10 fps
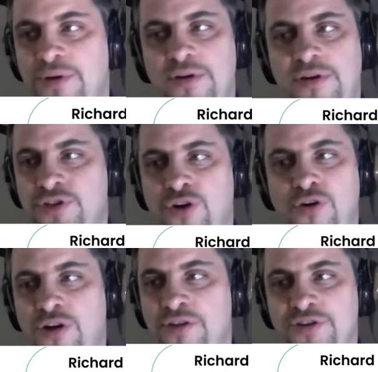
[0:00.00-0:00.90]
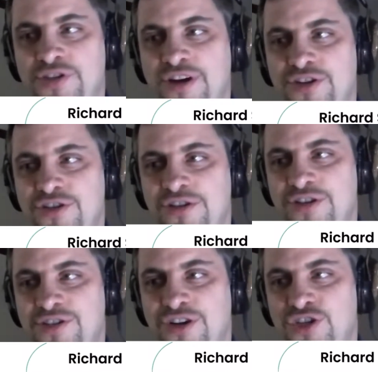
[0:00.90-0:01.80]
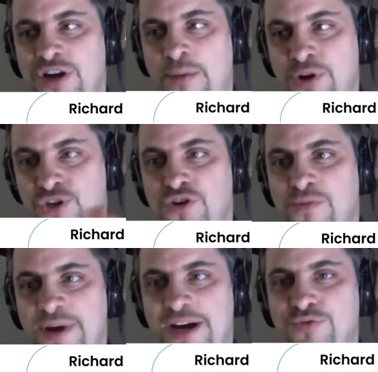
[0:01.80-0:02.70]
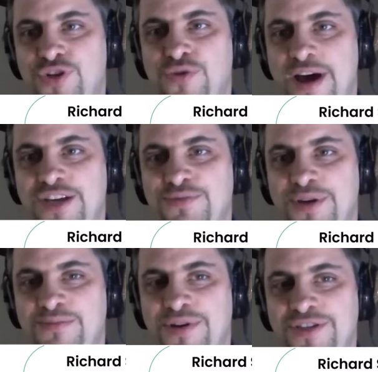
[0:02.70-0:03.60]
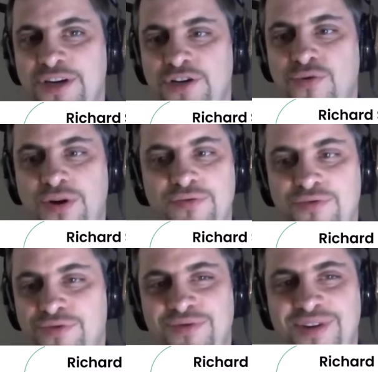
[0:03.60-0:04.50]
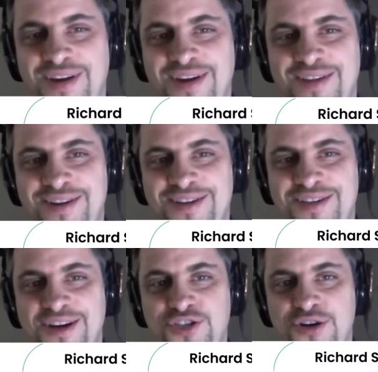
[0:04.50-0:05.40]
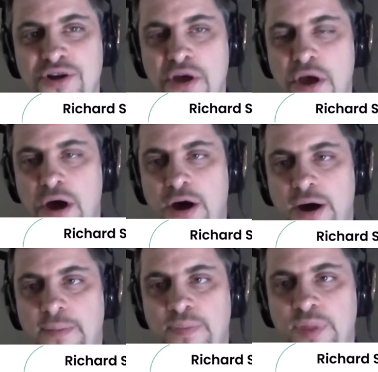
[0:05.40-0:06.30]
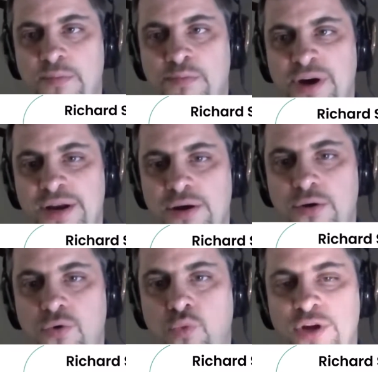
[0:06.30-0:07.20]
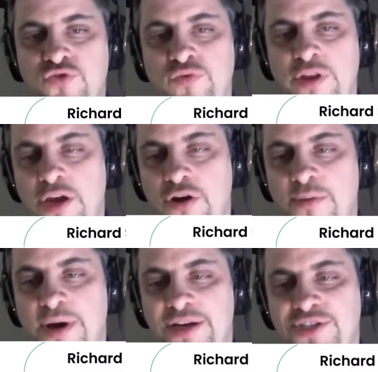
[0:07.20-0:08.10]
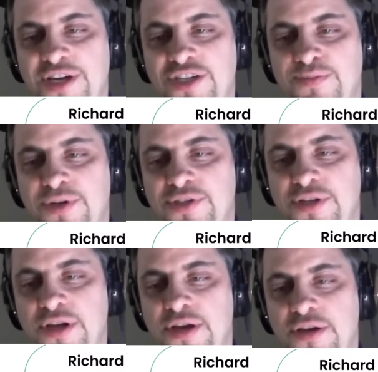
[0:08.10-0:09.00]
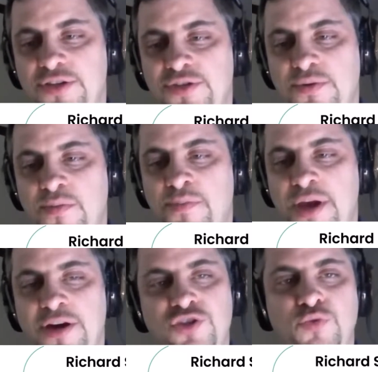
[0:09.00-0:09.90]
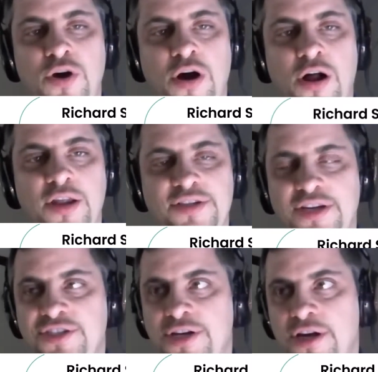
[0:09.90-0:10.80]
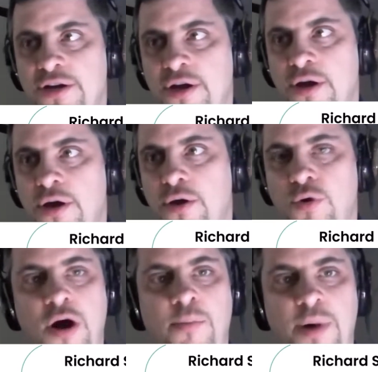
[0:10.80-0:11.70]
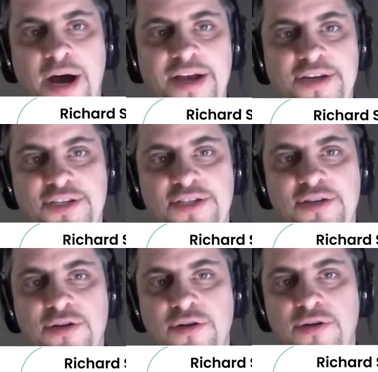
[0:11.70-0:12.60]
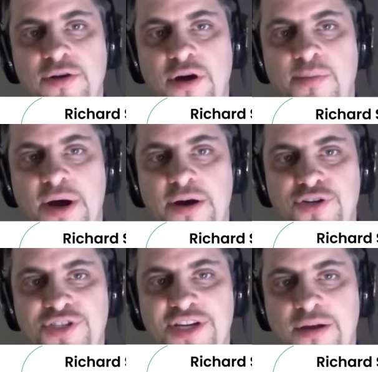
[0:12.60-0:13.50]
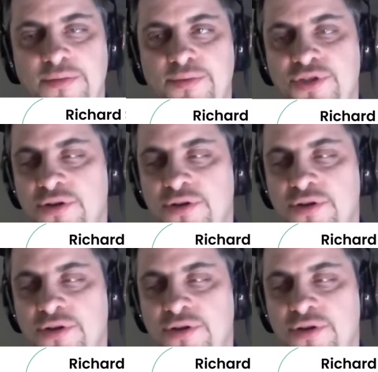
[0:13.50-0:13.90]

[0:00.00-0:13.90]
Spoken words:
it's a whole other discussion. I'm going to circle back to what you asked me because I don't want to ruin the discussion. But what's really good about assessments is because we're all, as I said, we're all biased about ourselves,